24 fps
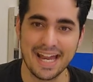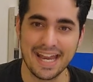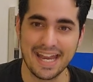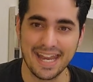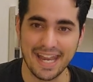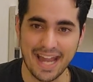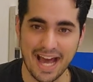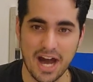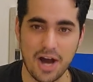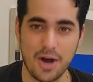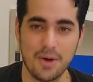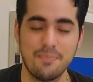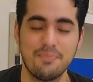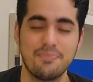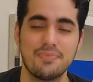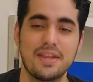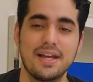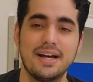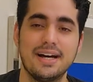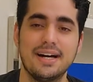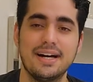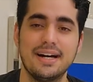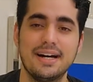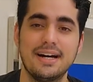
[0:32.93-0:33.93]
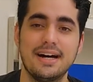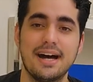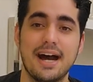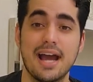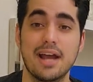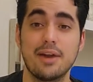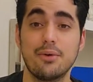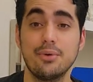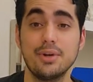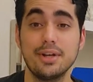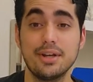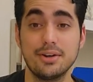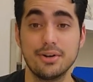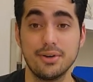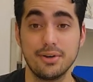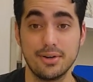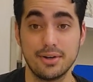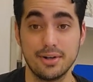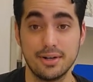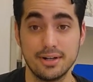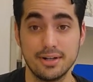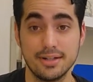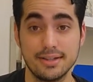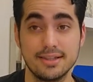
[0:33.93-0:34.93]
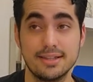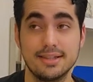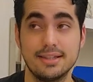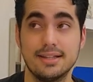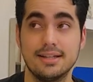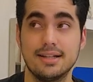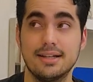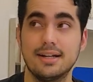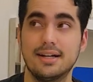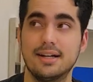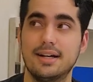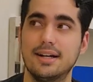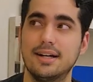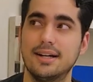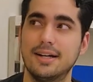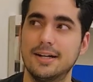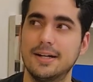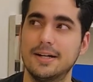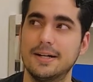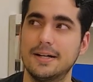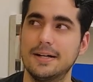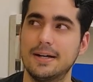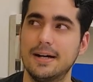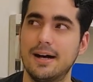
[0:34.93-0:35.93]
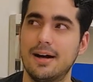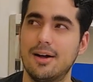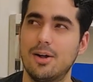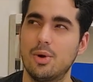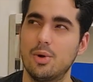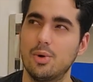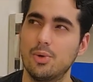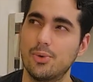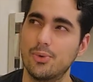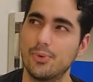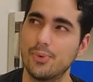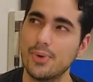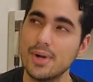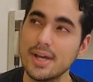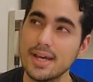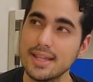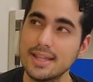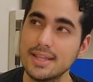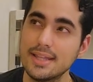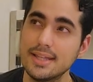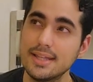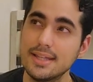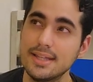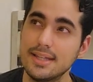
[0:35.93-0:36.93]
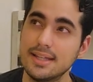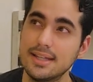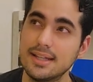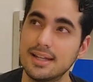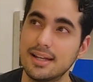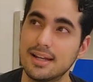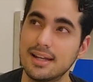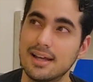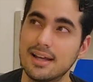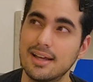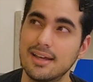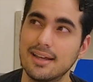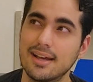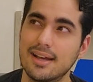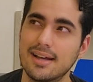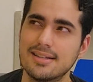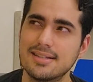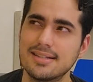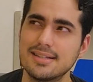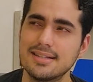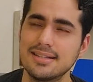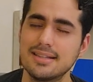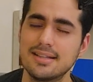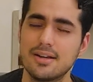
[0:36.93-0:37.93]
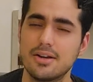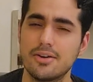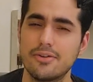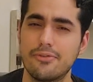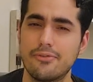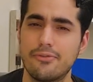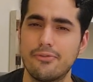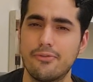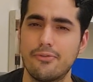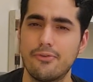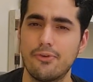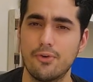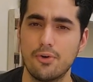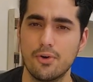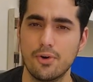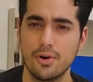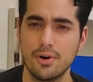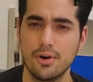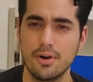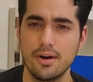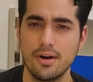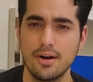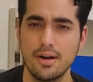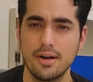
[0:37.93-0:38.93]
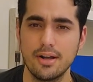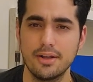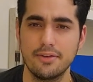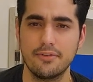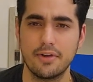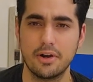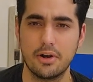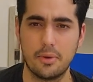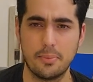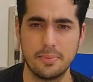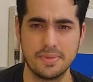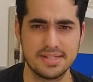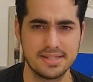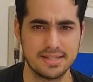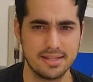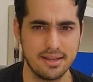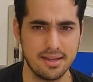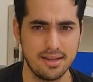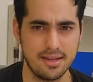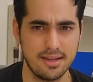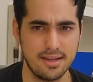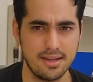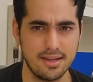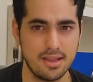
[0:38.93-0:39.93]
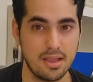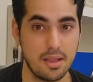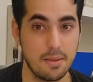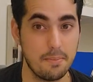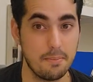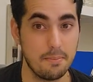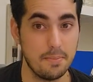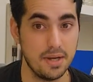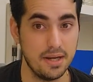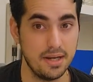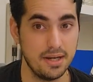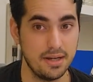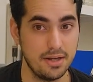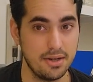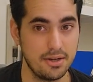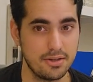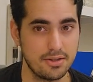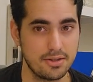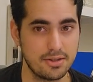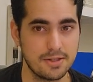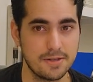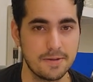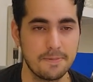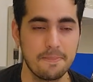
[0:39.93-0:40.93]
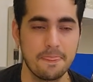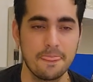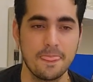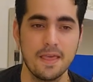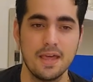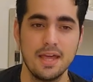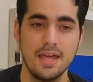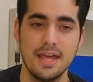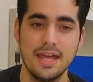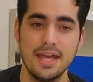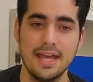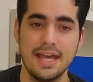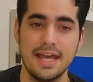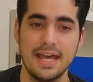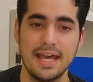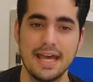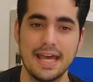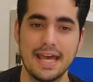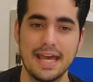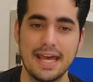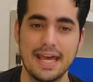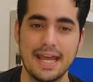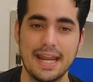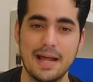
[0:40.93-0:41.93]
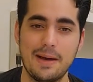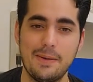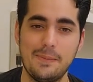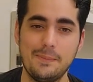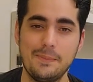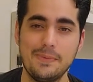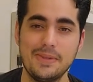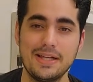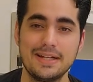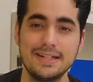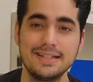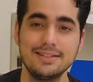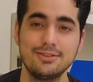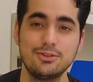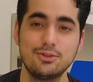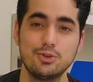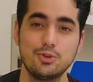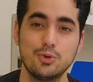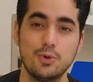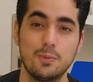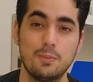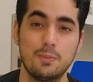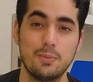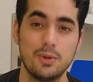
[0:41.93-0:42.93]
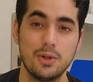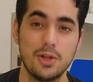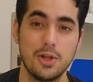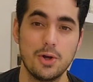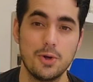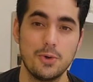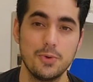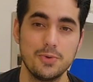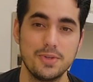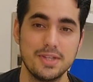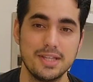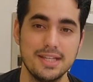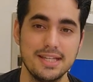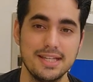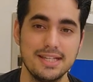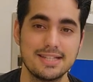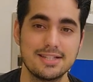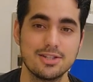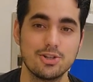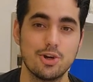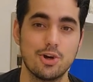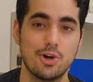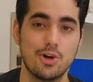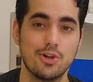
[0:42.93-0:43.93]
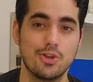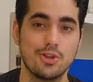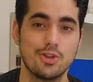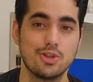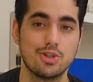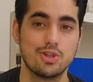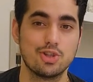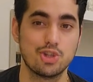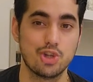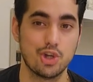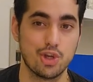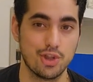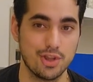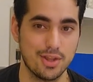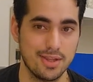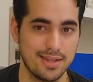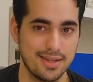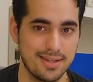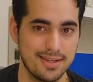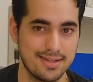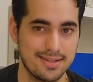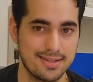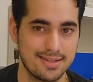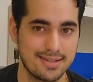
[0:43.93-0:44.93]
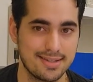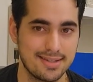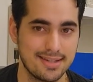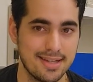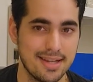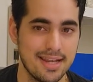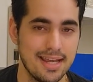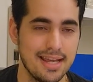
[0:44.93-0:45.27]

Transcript: Now, uh, I record uh, already, like, I think there are four, if I'm not mistaken, videos, and I'm planning to upload these on Sundays.